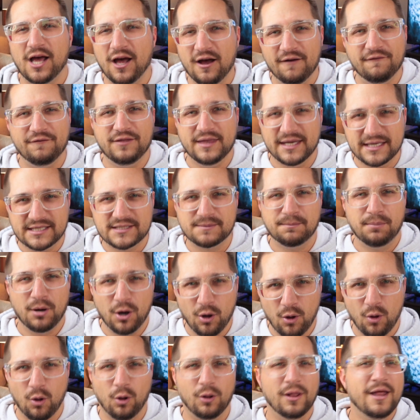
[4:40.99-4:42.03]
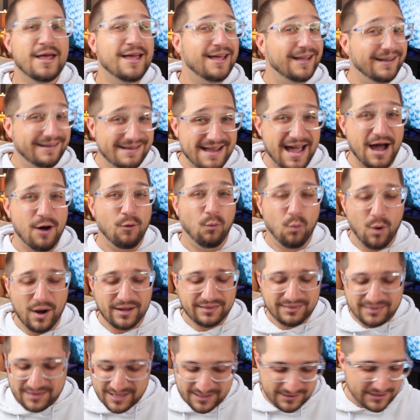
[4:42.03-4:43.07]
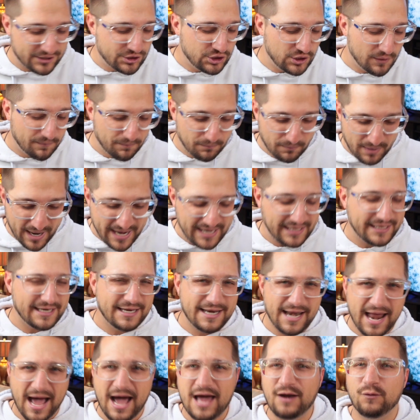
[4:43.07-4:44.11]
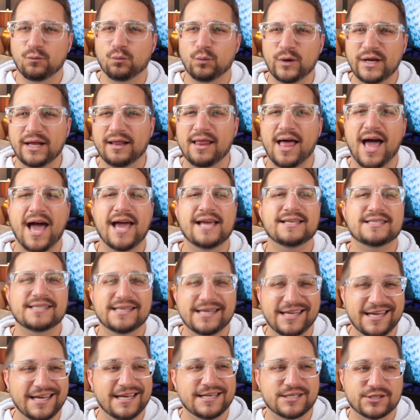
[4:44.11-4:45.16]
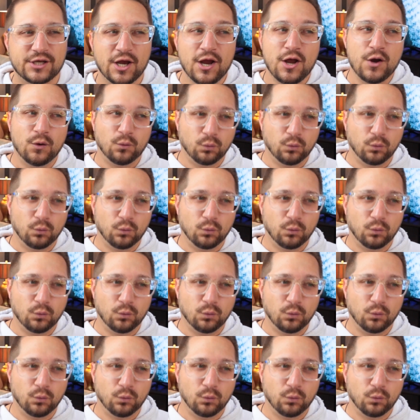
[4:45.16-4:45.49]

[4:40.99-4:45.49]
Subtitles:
of this poll. Now, one thing that you might not realize is